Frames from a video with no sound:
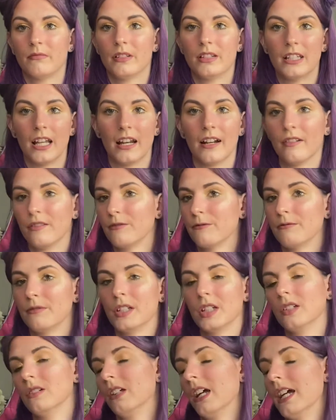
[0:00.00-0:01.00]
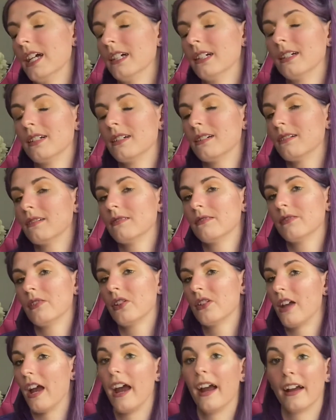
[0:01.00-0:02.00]
didn't feel like
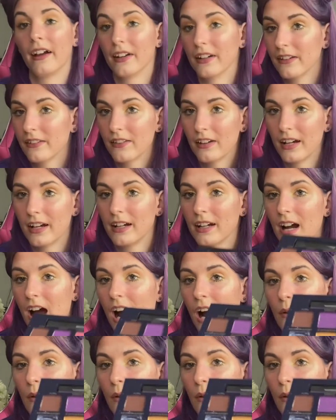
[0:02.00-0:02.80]
saying anything.